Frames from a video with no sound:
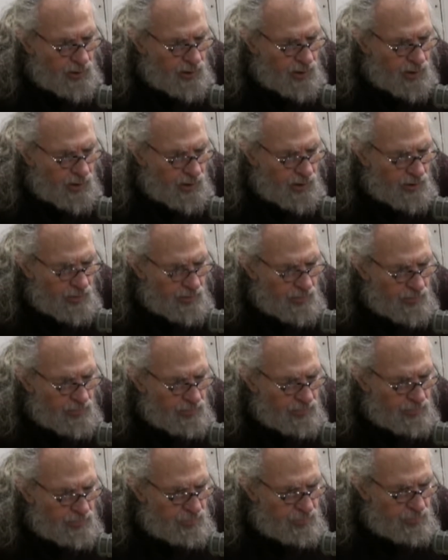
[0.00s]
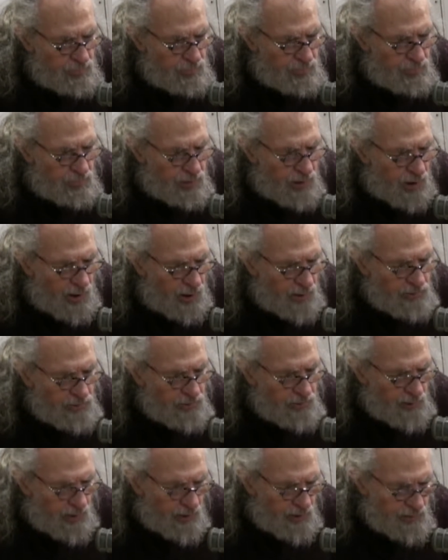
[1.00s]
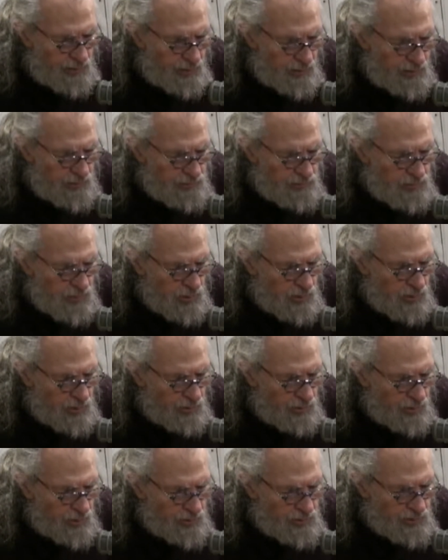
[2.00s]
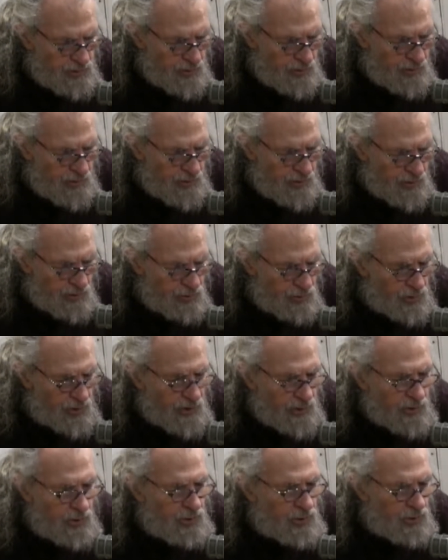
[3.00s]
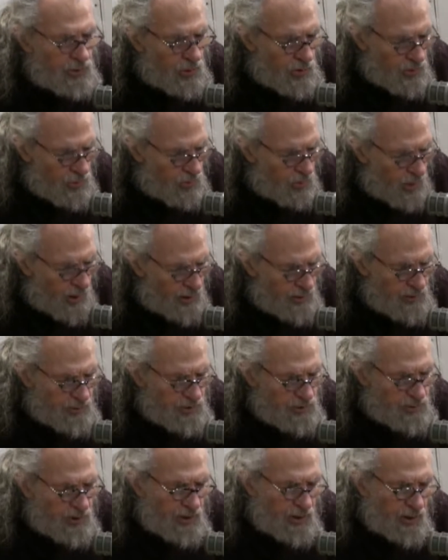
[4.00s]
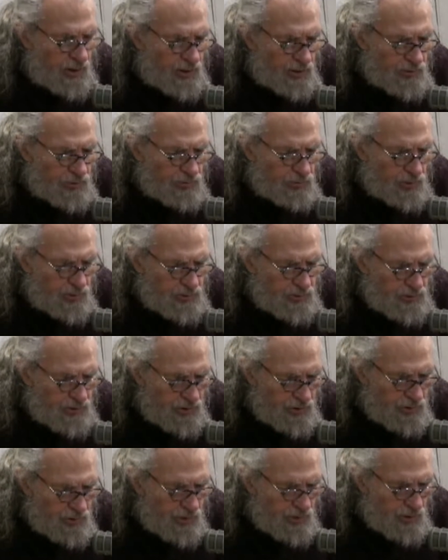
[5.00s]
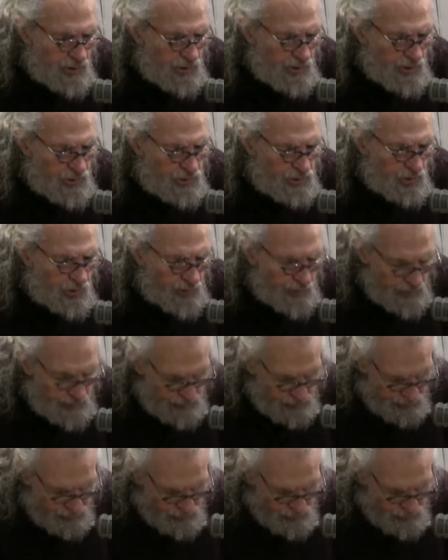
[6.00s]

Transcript: uh, prior to that was Illinoisan, not quite as, as rich in soil.